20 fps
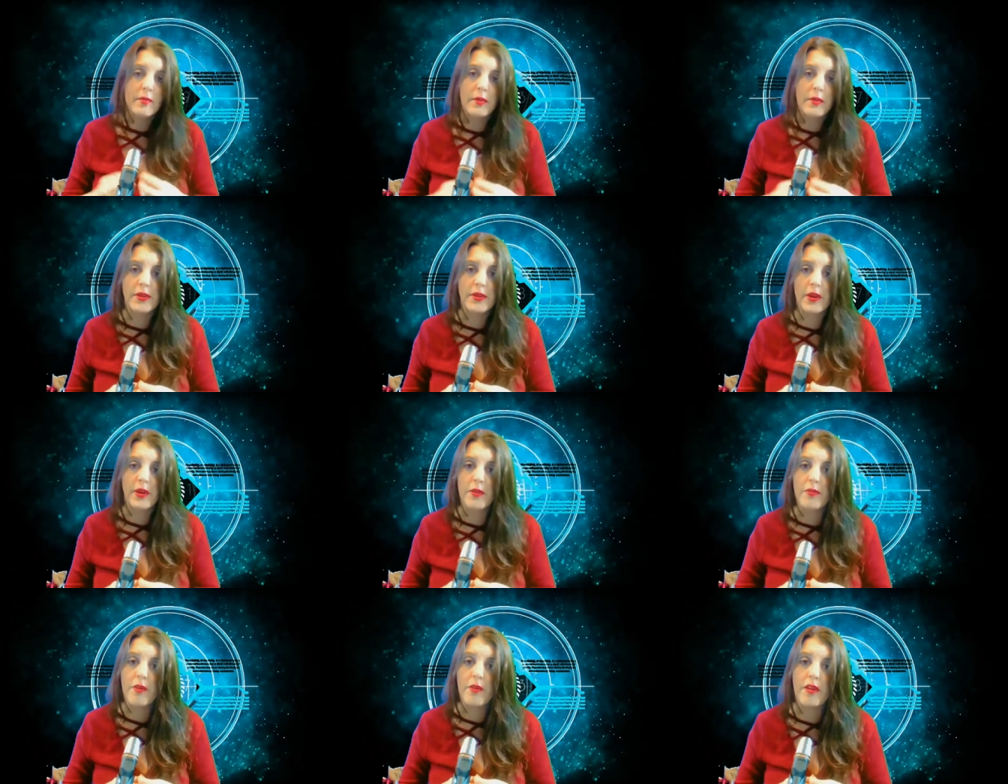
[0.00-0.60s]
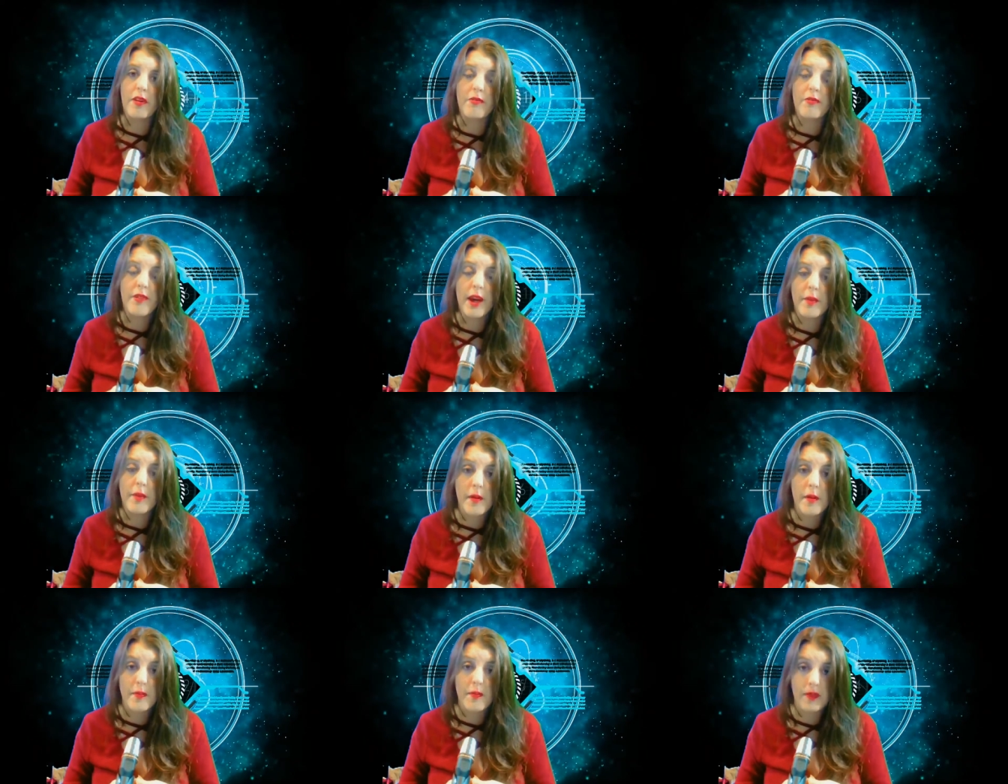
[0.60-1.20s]
but so far have
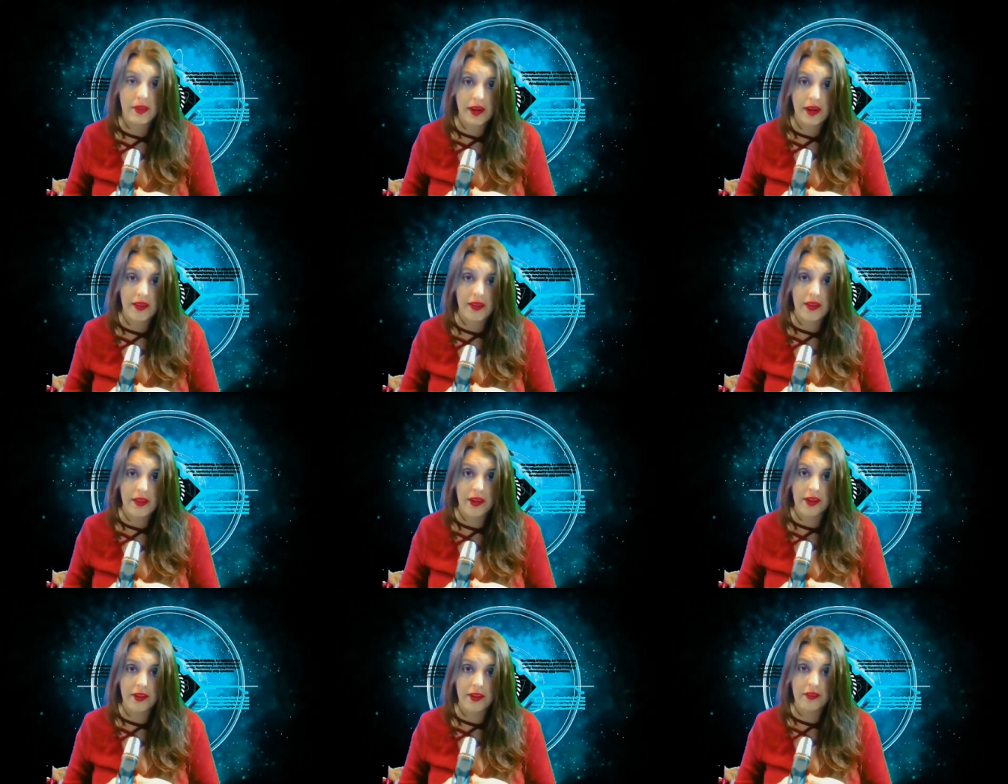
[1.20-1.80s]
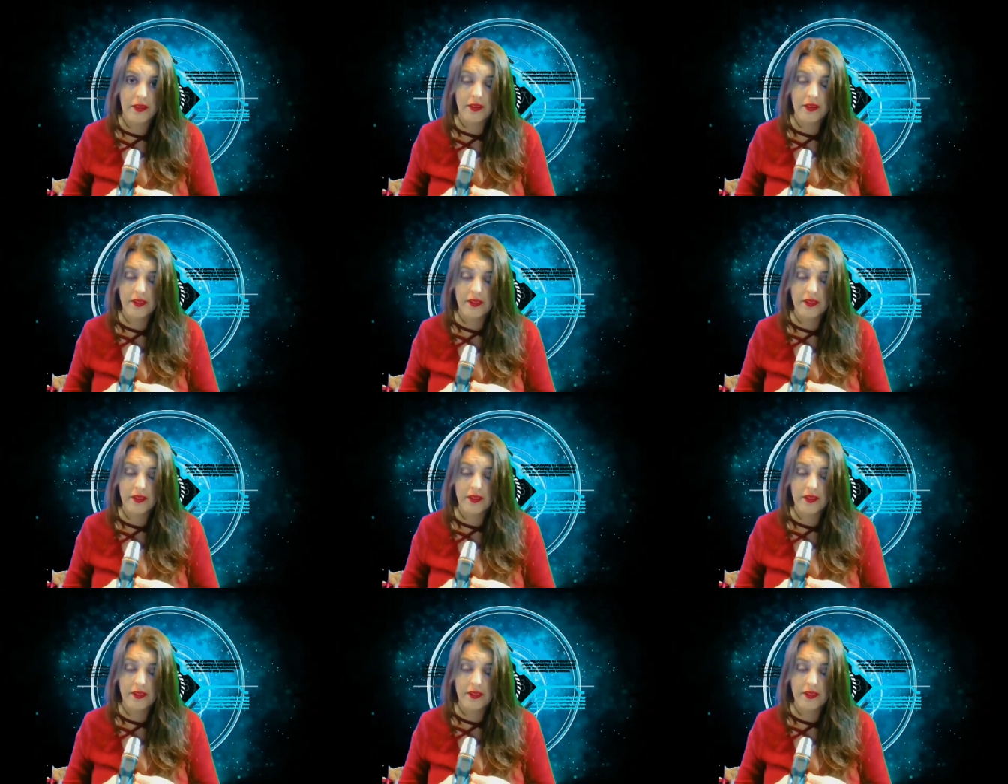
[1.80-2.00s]
came up with nothing.